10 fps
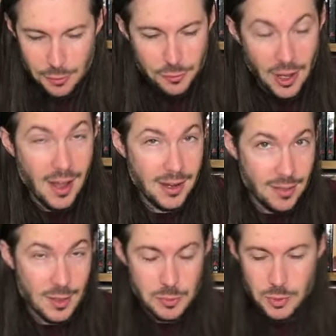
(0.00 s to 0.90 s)
find in
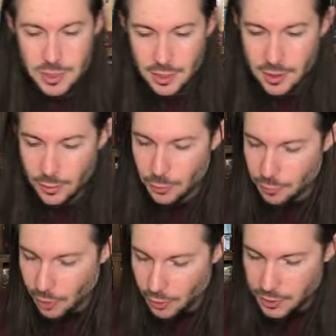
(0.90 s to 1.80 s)
this particular
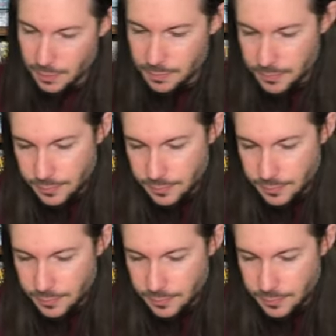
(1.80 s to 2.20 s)
volume.